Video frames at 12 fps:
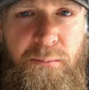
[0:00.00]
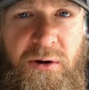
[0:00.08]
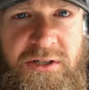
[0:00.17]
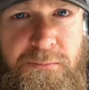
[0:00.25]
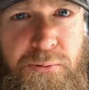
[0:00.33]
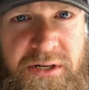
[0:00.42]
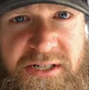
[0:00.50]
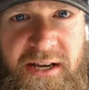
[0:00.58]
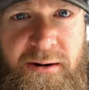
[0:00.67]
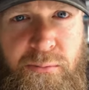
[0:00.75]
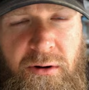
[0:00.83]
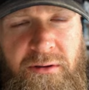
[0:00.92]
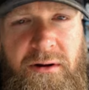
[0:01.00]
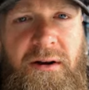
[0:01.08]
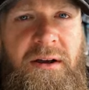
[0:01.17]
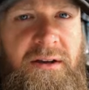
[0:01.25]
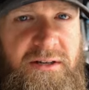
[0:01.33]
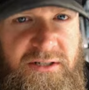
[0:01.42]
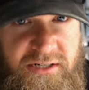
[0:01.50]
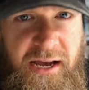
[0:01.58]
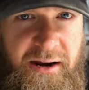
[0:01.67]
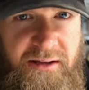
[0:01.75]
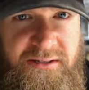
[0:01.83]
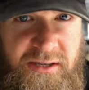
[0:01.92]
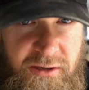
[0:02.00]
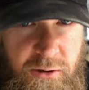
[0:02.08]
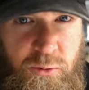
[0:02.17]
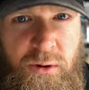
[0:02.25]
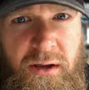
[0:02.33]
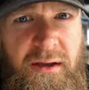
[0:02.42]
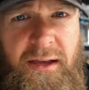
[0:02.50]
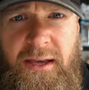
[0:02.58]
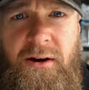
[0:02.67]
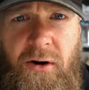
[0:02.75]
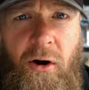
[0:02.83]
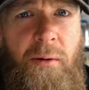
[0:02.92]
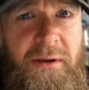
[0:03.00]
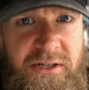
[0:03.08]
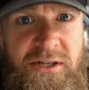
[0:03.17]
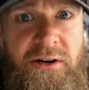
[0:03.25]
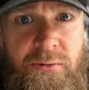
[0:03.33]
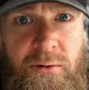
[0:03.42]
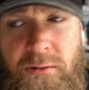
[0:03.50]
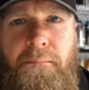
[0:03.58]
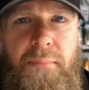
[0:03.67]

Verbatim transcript: Much appreciated, brother. Shout outs to you, Heater Army General.